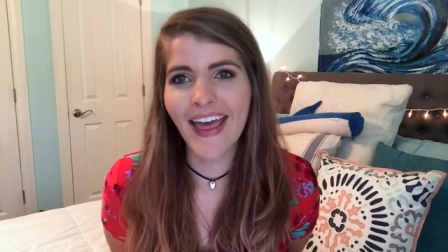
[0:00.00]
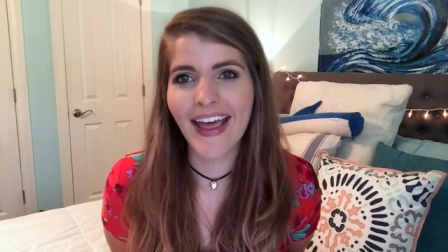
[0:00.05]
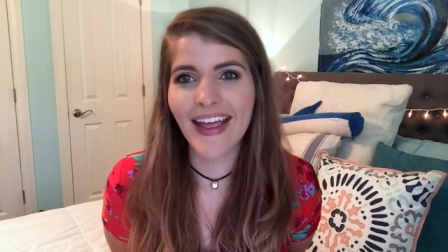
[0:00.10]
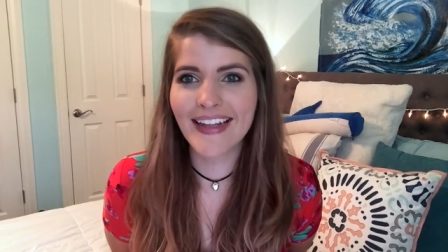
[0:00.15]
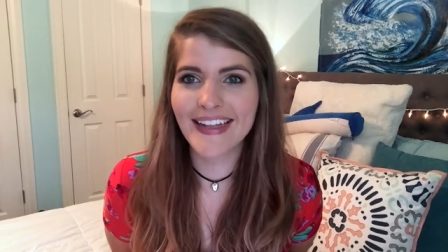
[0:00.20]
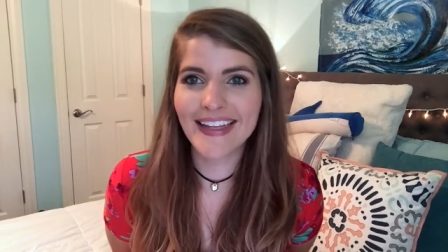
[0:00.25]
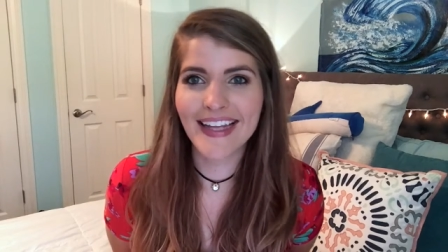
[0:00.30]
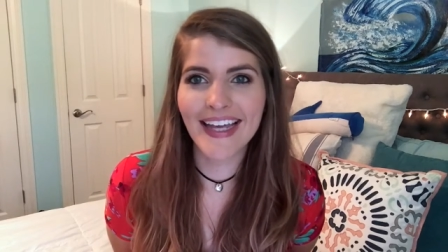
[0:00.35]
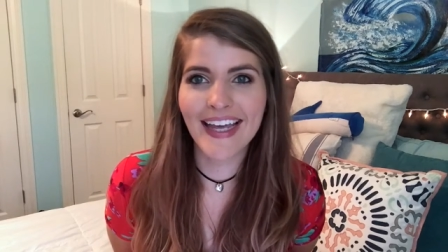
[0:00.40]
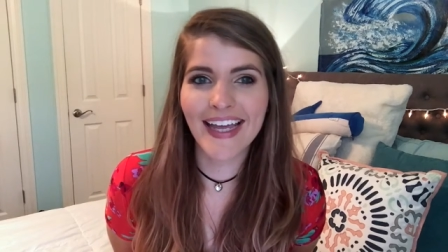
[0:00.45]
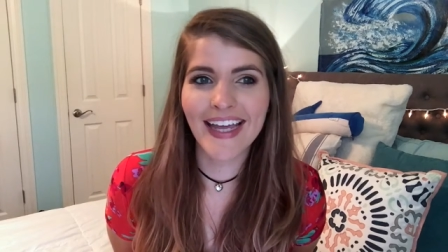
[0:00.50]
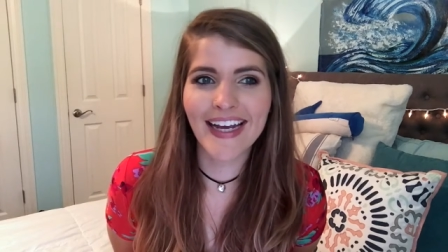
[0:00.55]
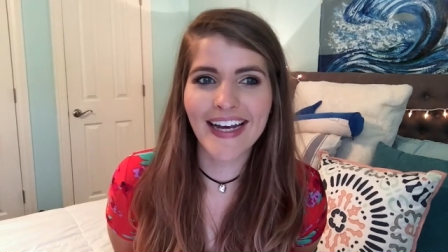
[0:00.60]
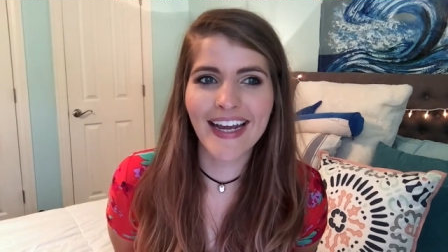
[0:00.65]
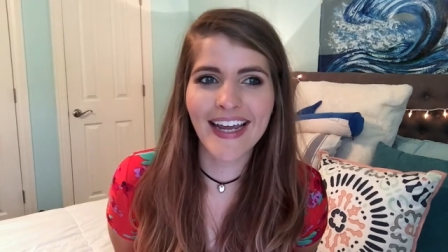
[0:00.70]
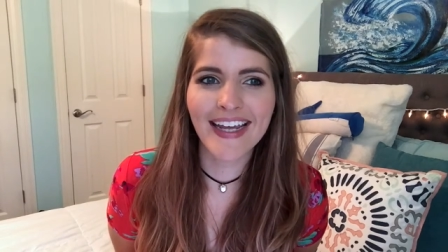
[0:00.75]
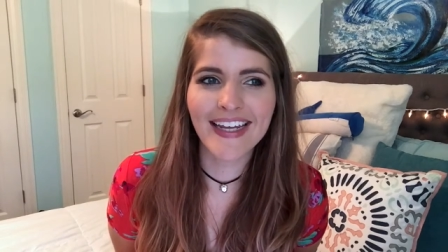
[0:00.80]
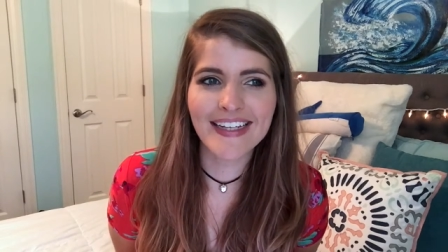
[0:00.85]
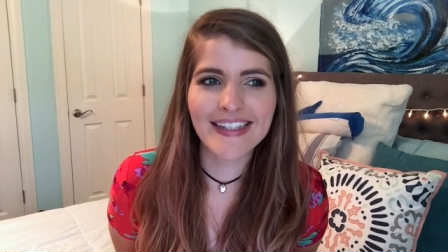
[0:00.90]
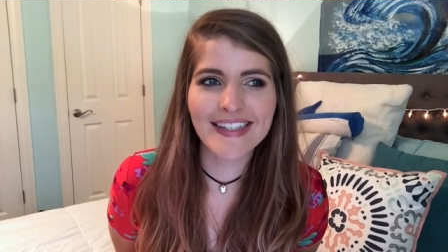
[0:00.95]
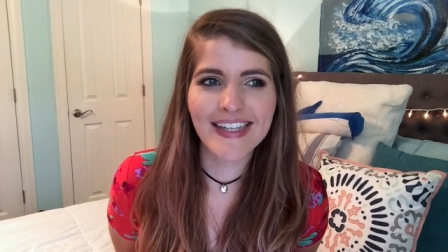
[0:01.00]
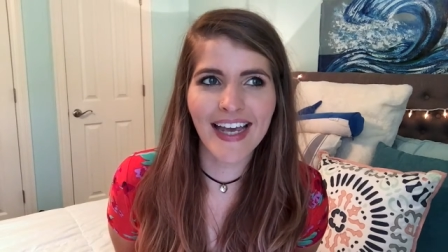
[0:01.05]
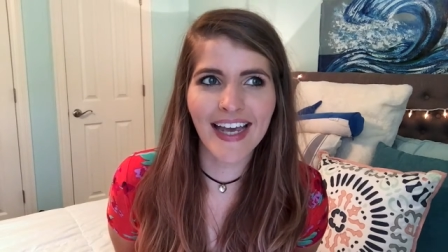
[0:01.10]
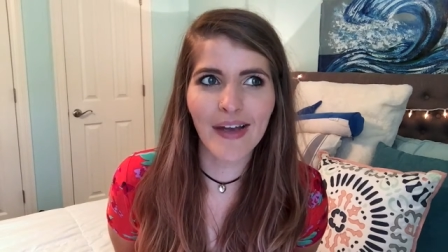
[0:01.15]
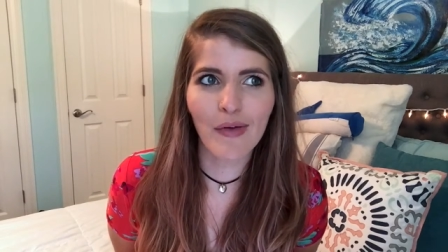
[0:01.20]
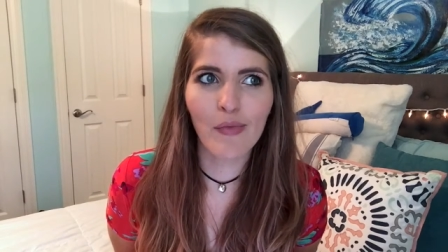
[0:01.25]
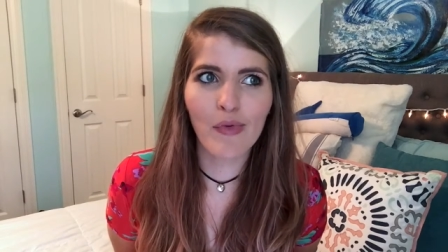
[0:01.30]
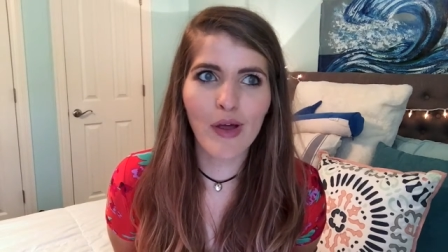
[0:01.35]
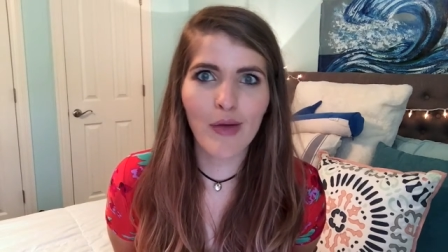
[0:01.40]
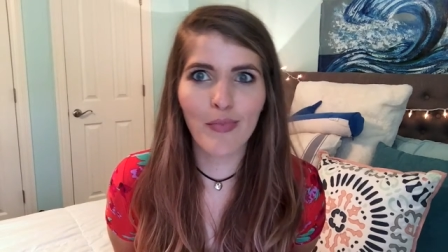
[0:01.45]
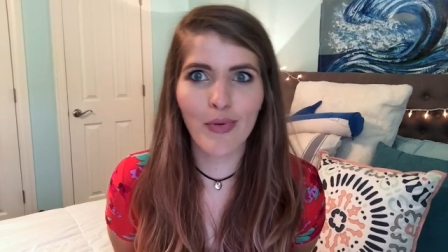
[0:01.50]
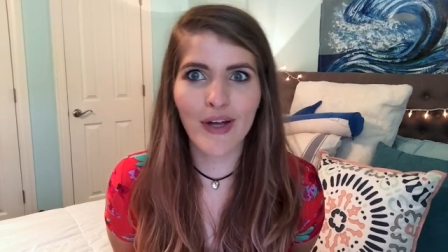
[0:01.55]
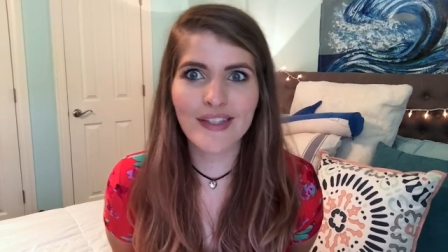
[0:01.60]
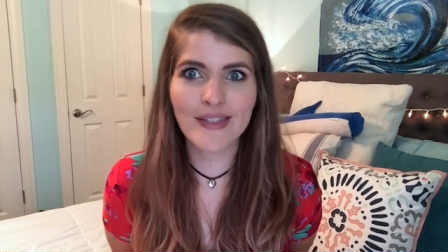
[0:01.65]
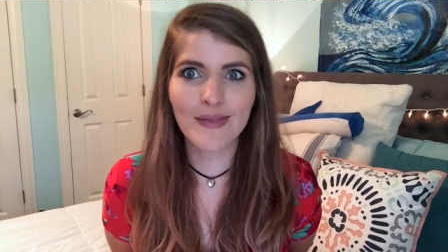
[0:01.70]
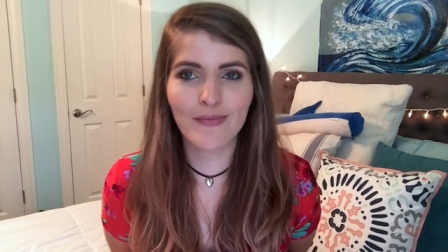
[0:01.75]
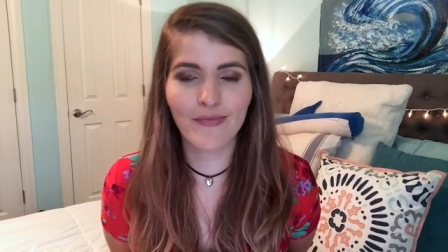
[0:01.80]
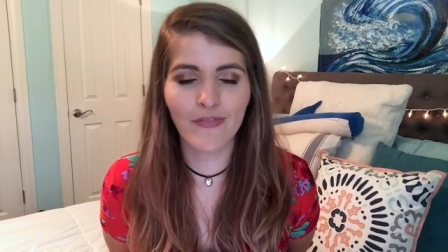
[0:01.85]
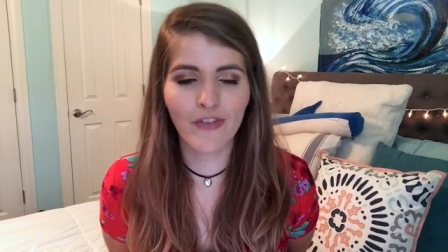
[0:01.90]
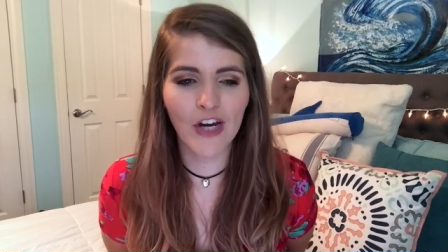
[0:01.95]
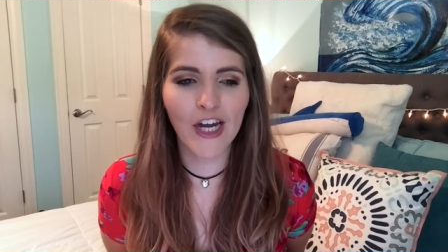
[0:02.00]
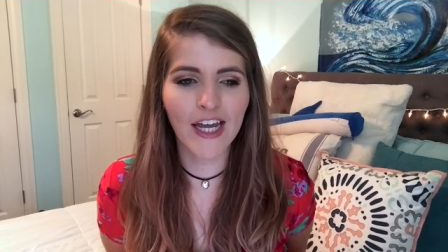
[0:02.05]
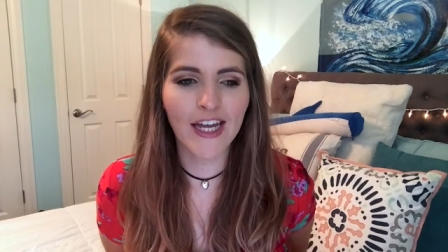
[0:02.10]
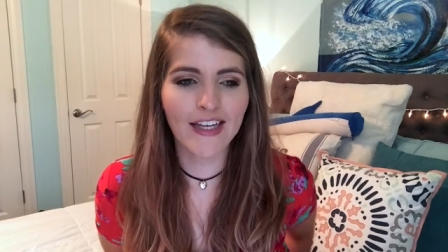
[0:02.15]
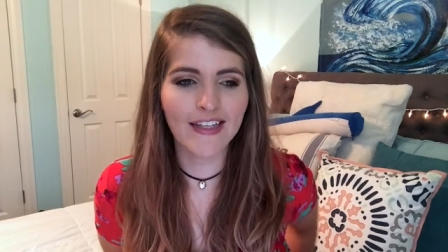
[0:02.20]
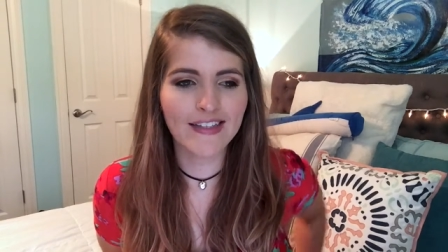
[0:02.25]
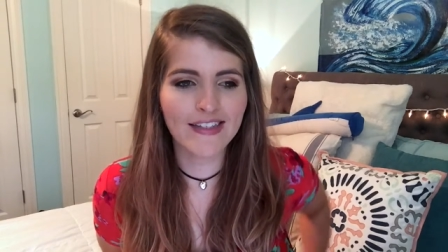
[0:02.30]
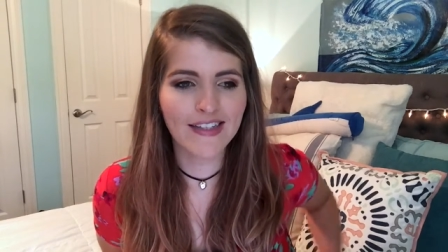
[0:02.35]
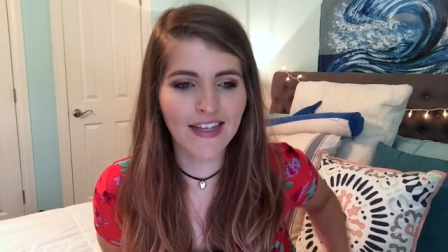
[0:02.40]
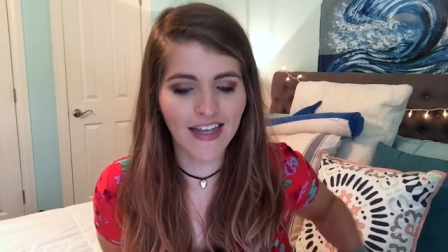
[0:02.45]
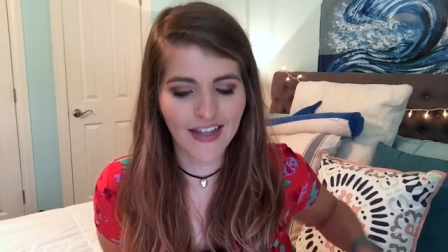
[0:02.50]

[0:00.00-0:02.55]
And then he's like, well, brought some friends.